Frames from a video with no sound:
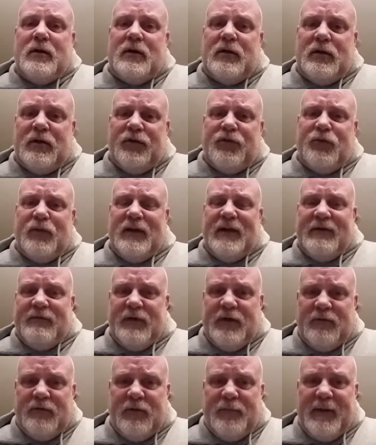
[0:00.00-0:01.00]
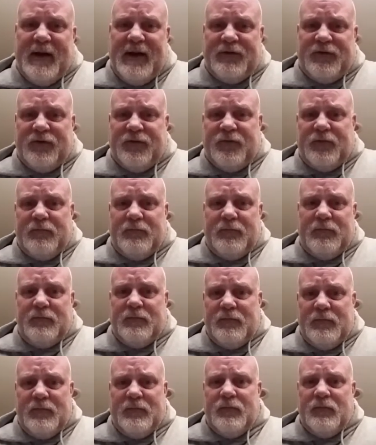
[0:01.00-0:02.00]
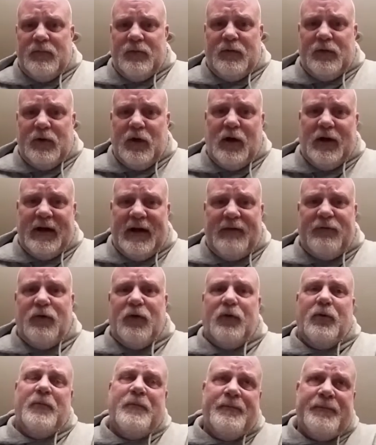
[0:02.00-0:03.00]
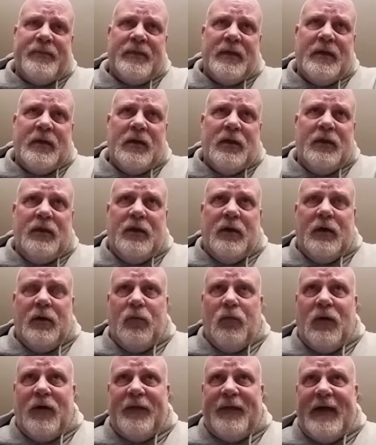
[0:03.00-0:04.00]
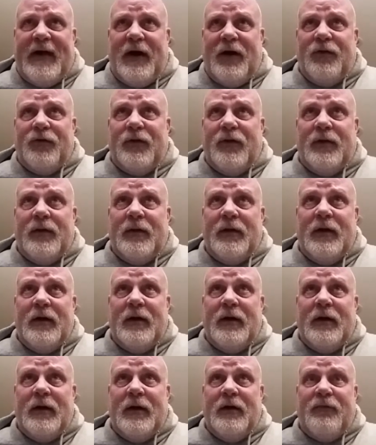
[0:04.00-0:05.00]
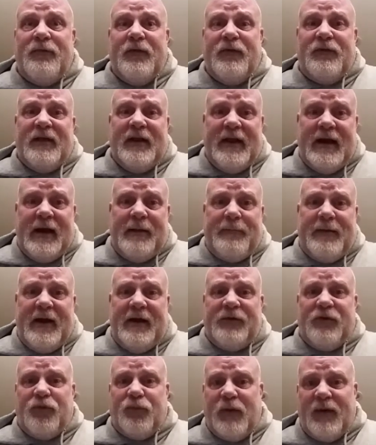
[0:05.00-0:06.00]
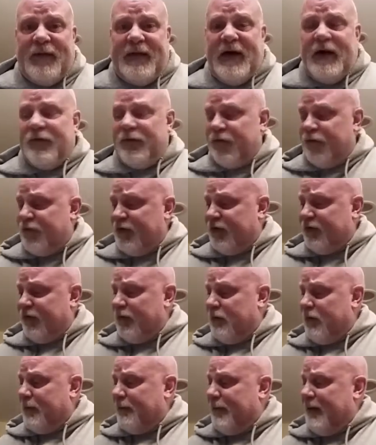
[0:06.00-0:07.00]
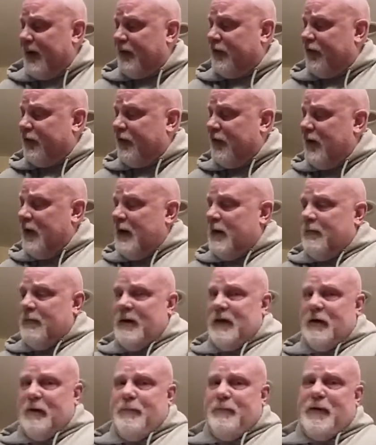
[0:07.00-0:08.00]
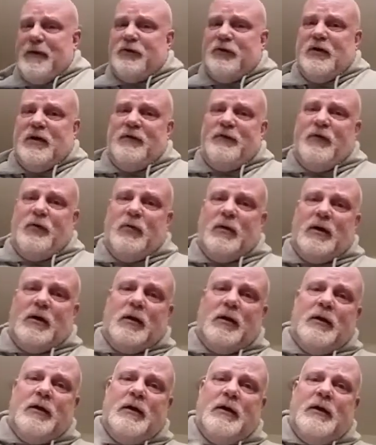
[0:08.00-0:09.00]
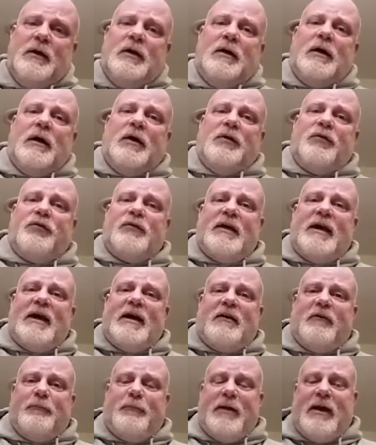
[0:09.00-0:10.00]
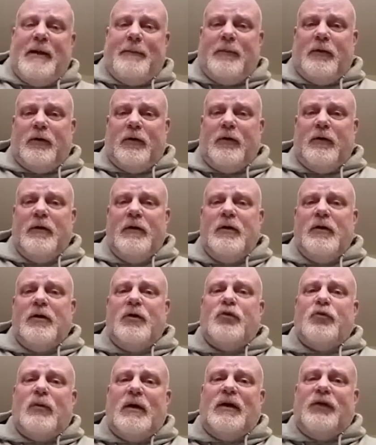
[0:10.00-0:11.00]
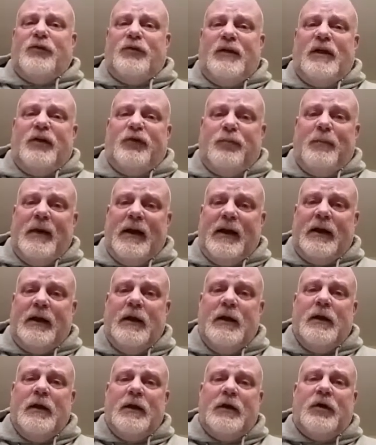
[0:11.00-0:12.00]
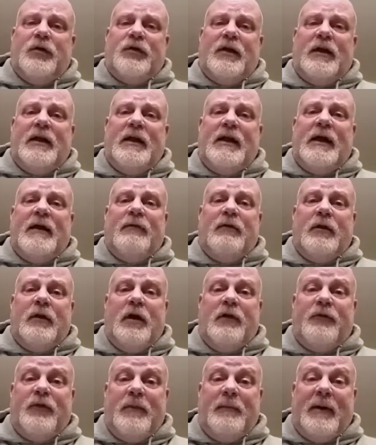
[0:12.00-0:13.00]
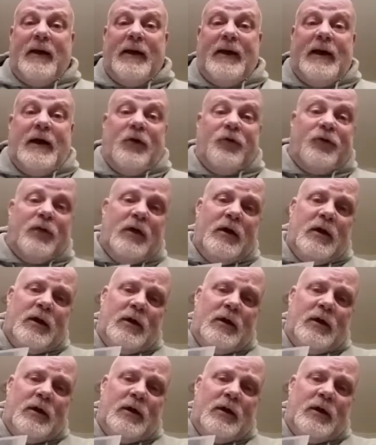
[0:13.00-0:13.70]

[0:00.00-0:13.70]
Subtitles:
close to 1,100 pages long. I've heard the 1,059 pages, 1,061 pages. But here, picture, if you will, a stack of paper twice this big, because I didn't have enough in my house.